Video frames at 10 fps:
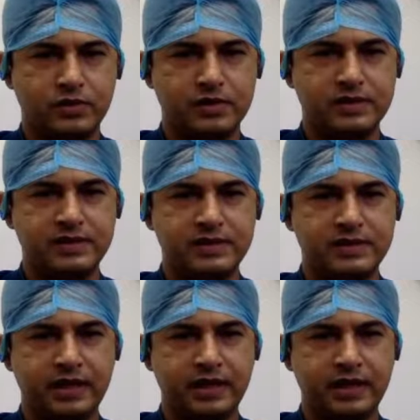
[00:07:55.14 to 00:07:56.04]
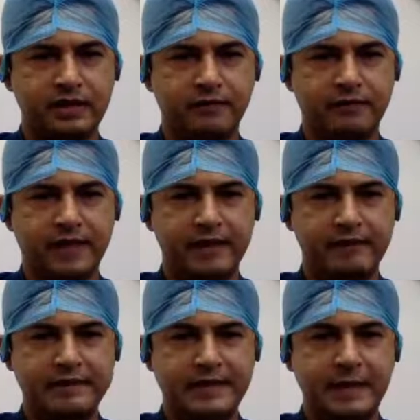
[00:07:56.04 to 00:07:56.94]
So this is the way a
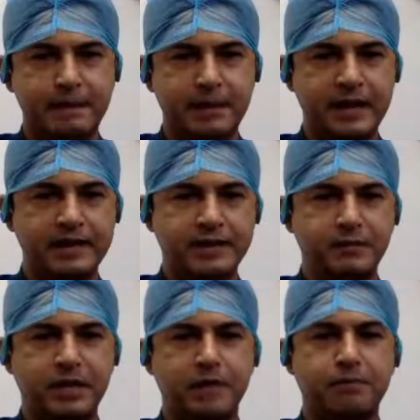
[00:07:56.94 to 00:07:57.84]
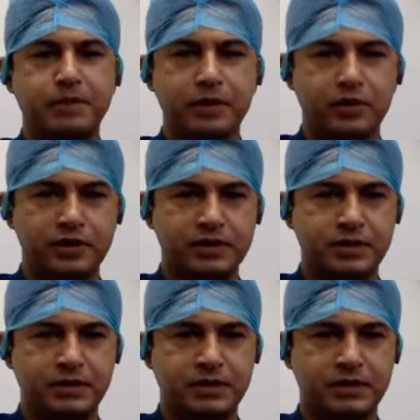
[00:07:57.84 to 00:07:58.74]
valve is implanted by
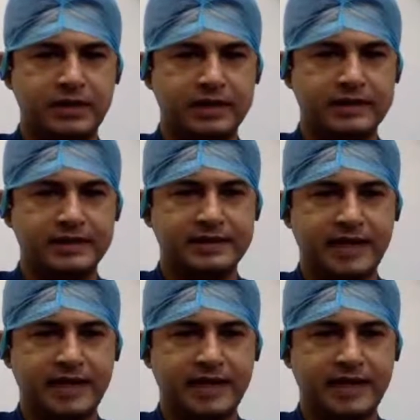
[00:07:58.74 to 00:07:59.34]
percutaneous method, that is the